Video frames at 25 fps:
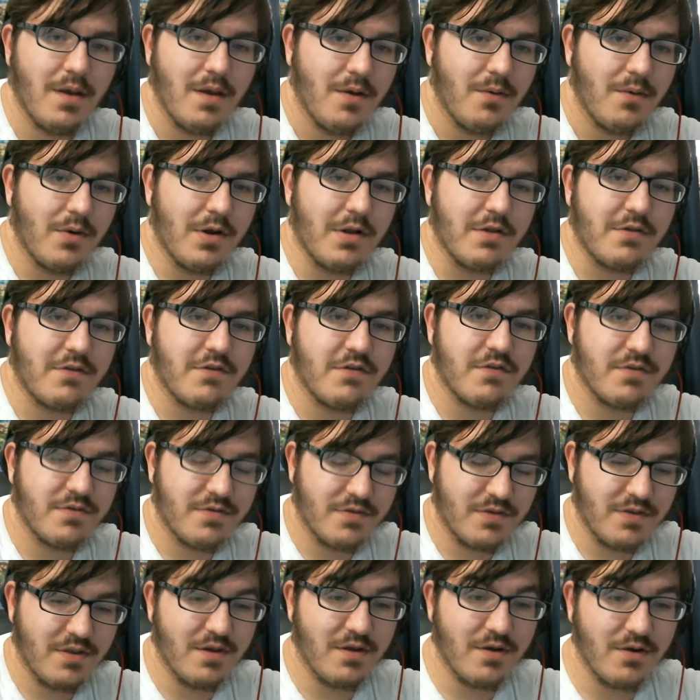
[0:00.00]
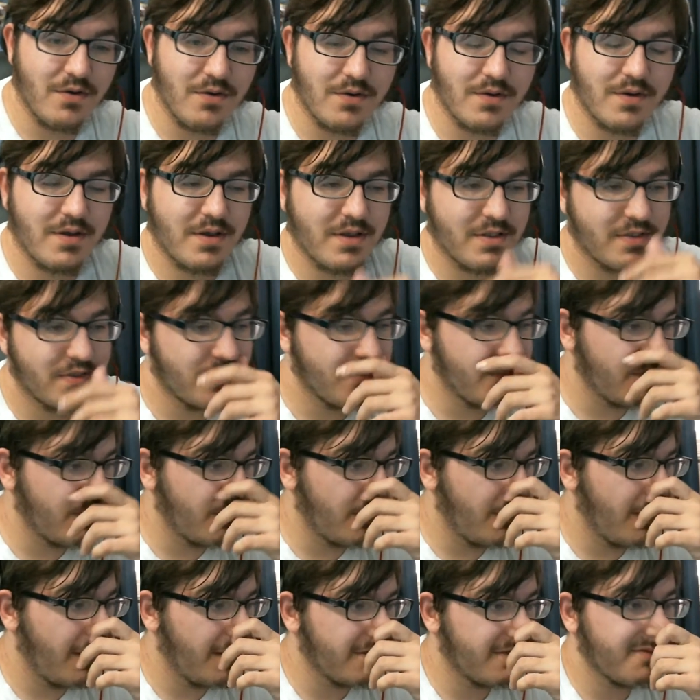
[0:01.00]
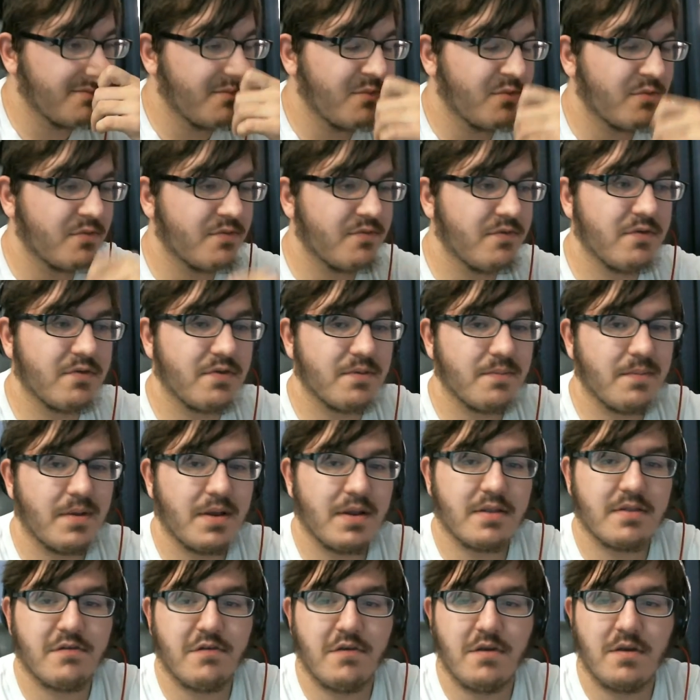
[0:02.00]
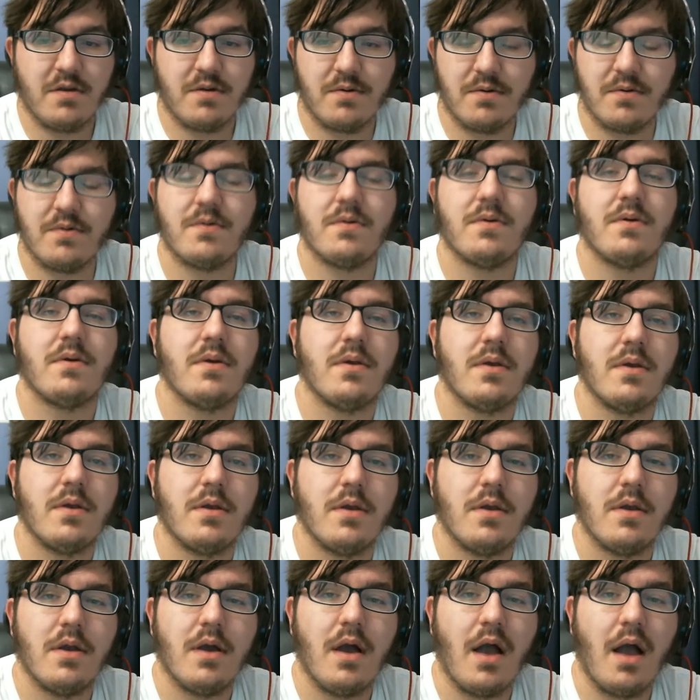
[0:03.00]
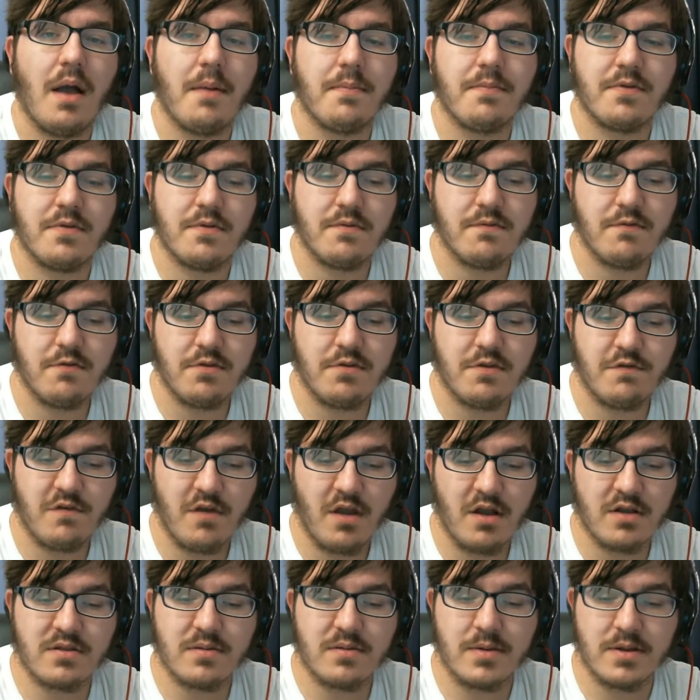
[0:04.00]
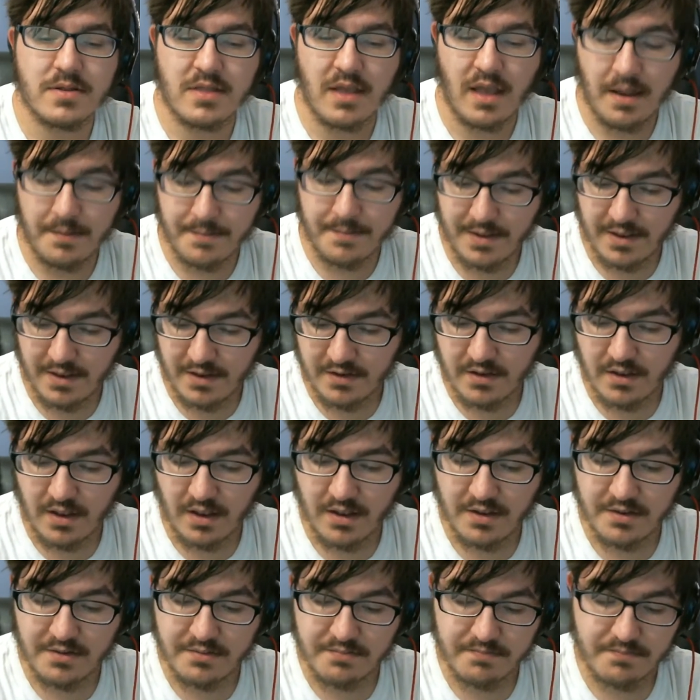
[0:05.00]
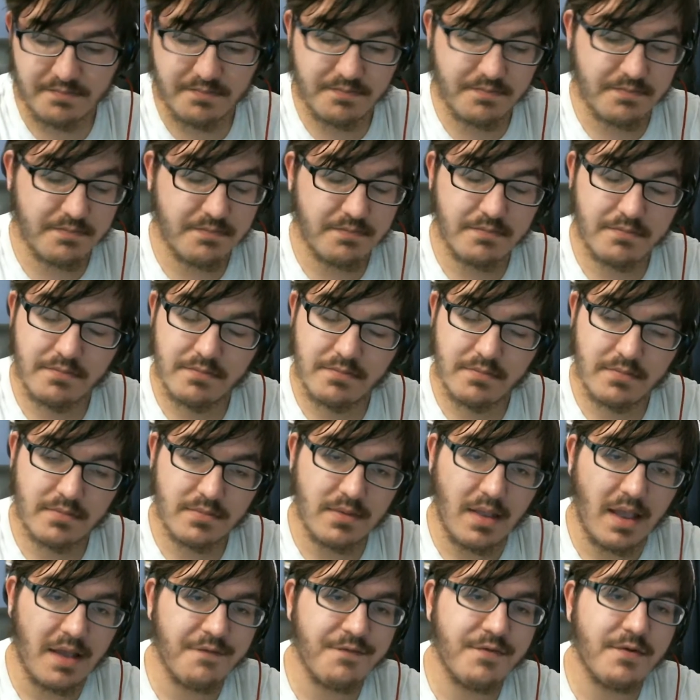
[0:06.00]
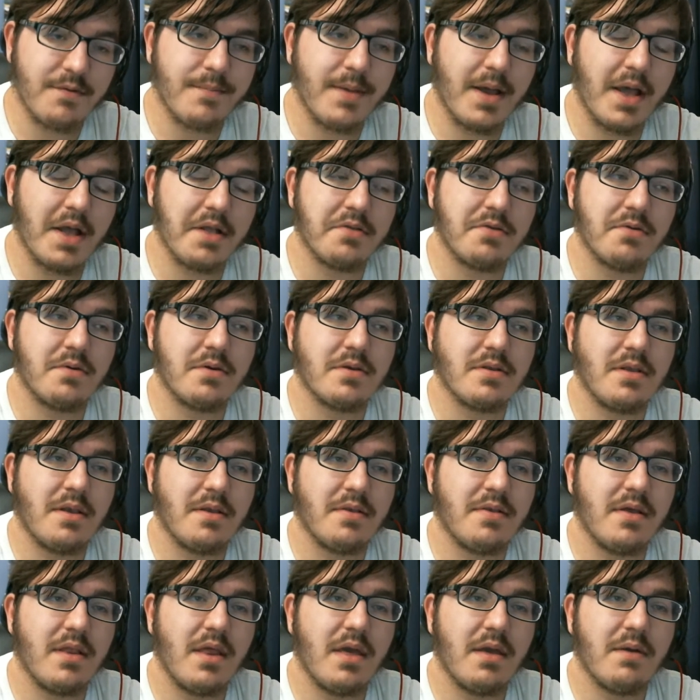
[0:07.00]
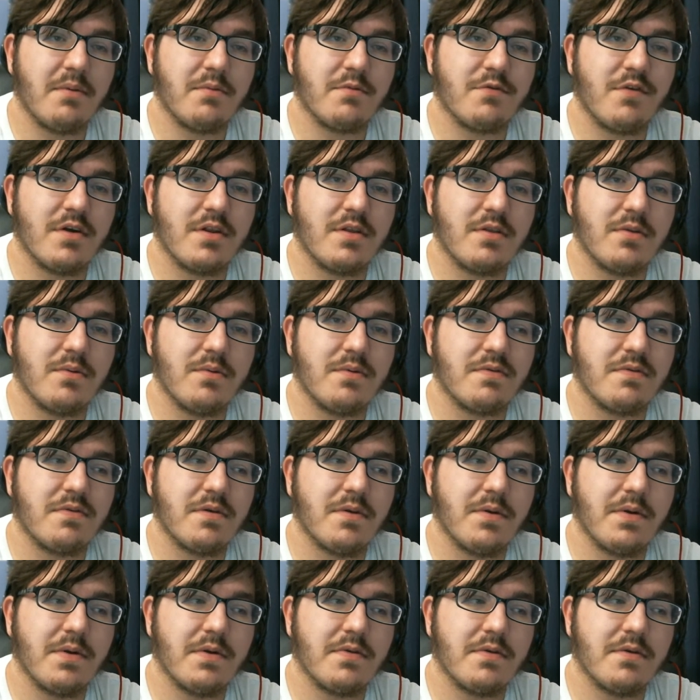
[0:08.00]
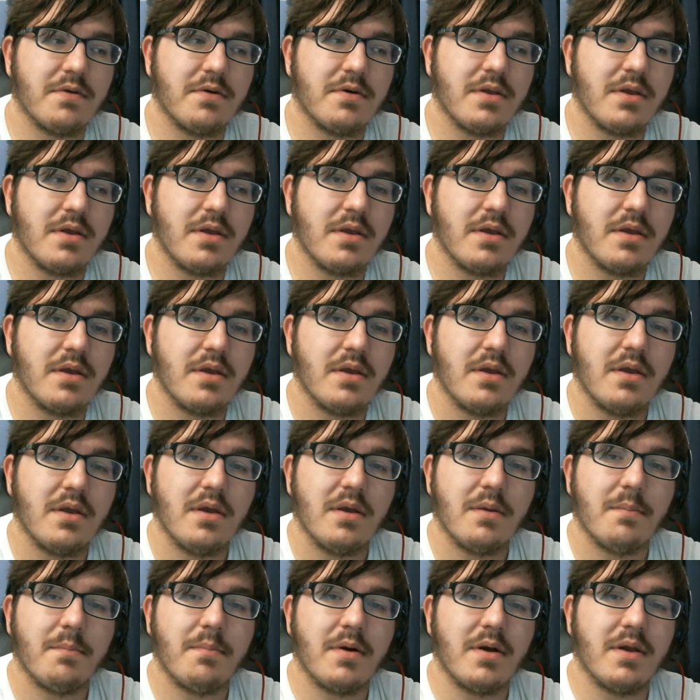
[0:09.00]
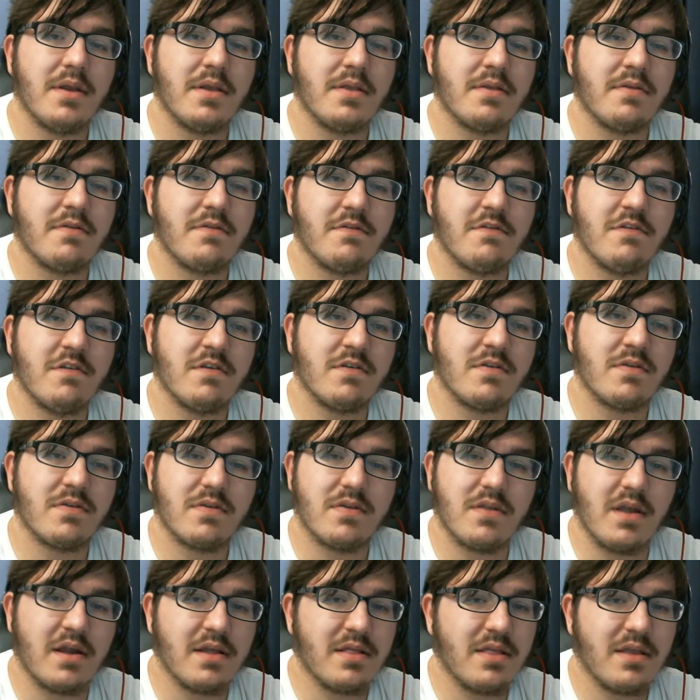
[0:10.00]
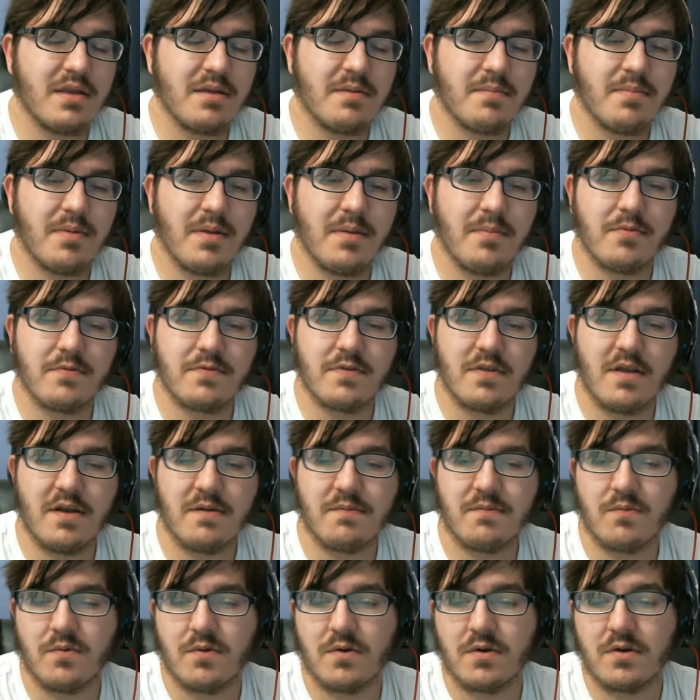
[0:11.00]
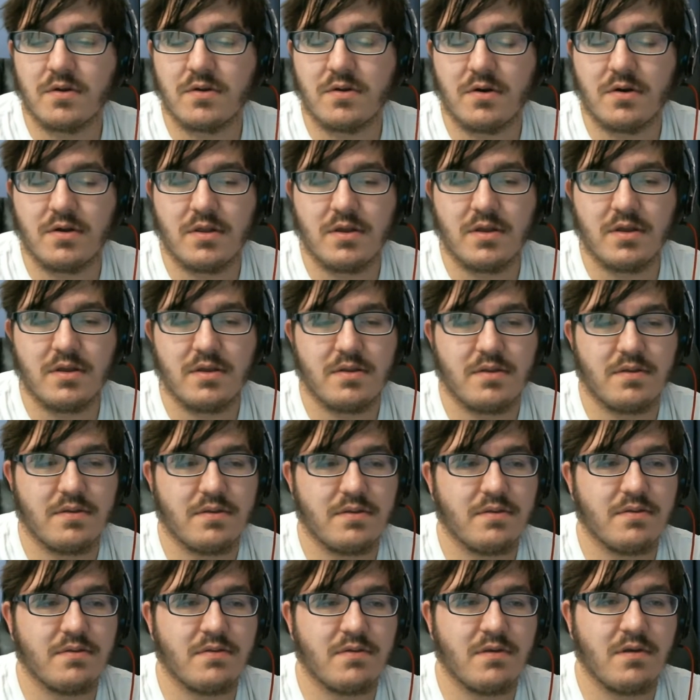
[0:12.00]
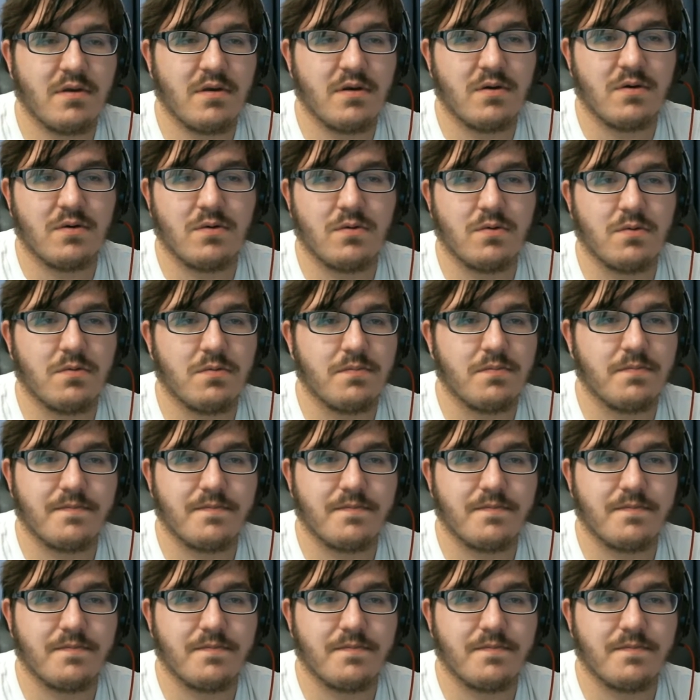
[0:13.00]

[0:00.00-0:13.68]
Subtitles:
which still has the most views on my channel. I'm still really shocked about that. I feel bad too, because I said I would try to do a series on it, but it's just, I think people stopped working on it, so